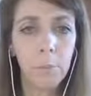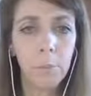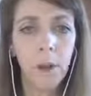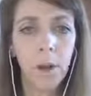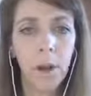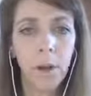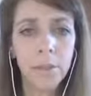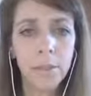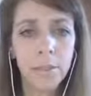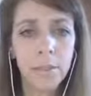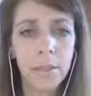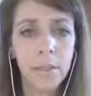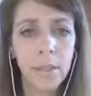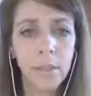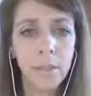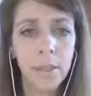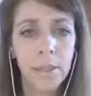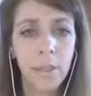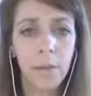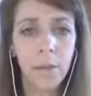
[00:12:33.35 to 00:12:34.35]

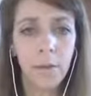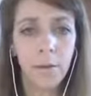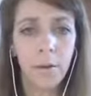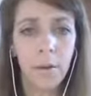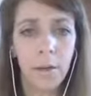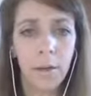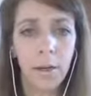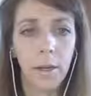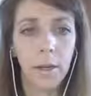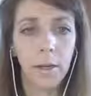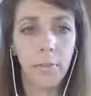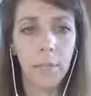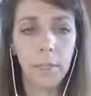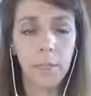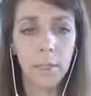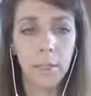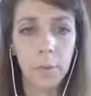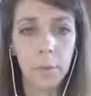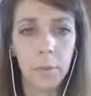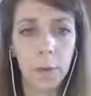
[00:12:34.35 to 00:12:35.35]
pasta,
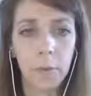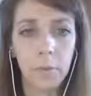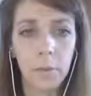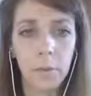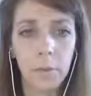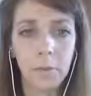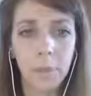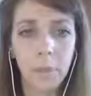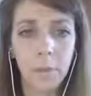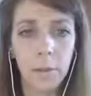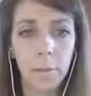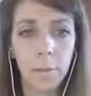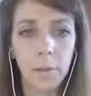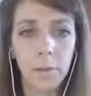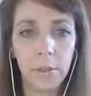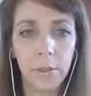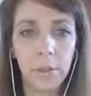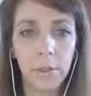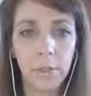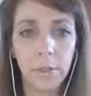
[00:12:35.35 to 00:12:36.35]
because probably some of
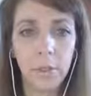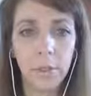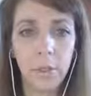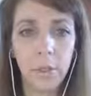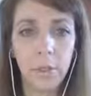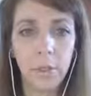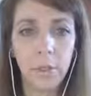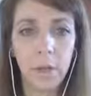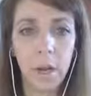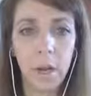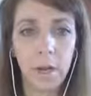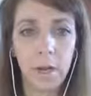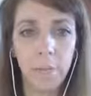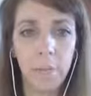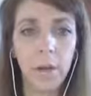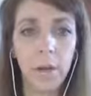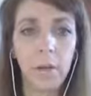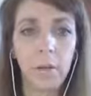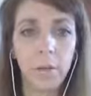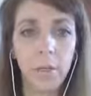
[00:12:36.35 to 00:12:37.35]
the cookbooks she's talking
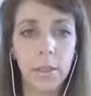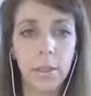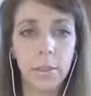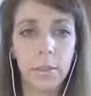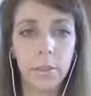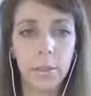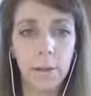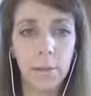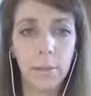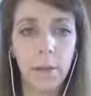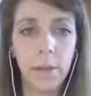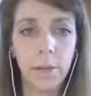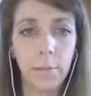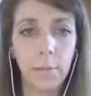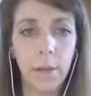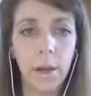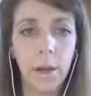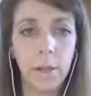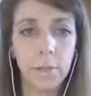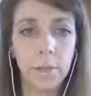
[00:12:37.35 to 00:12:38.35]
about is
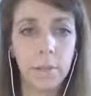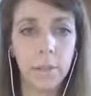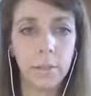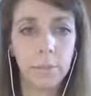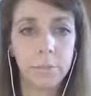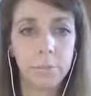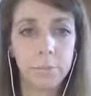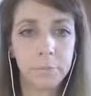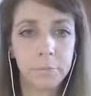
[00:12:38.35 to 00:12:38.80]
about pasta.